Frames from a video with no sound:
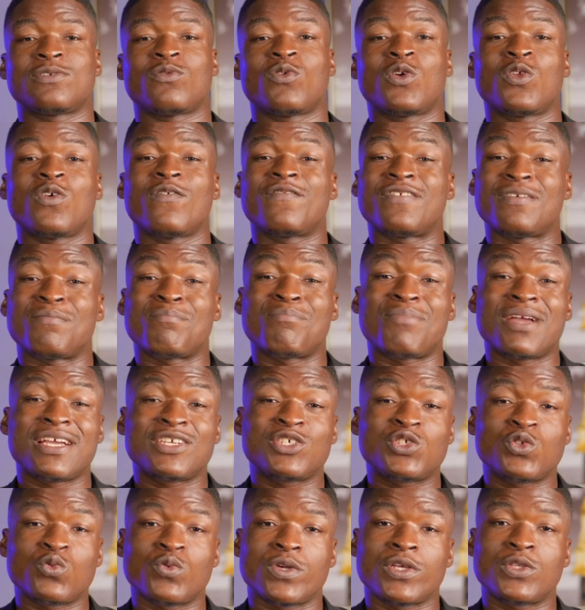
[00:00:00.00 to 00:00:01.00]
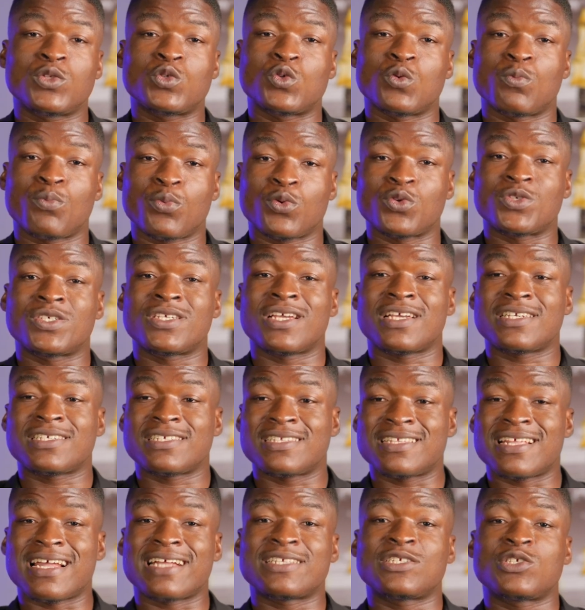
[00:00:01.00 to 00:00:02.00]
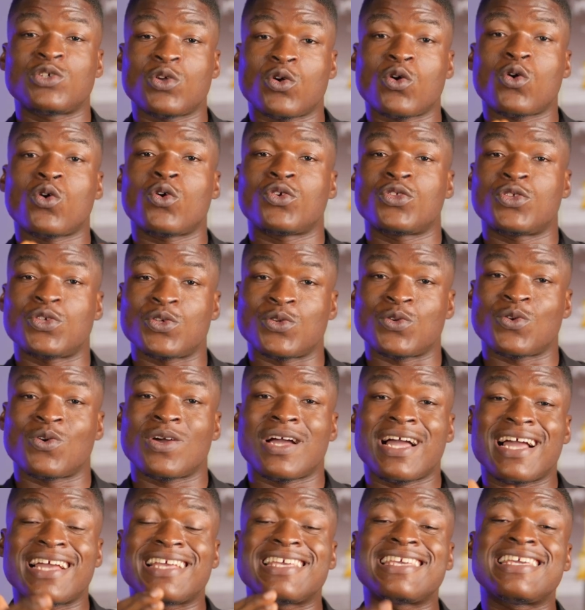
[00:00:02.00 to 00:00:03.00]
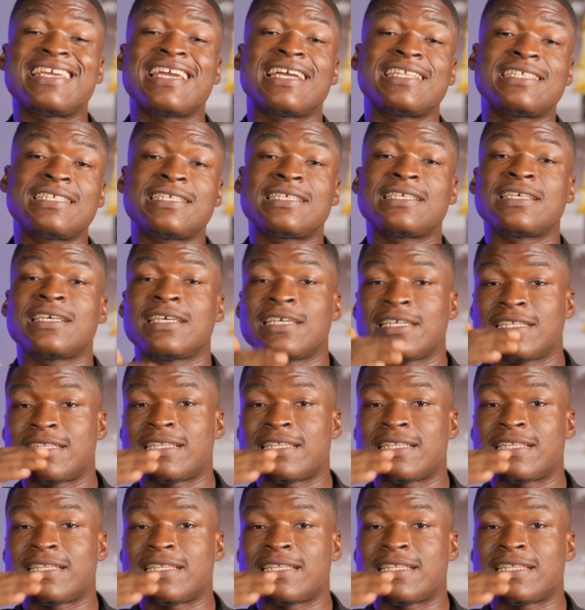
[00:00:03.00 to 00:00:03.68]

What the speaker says: one of the best way to process that your audio and get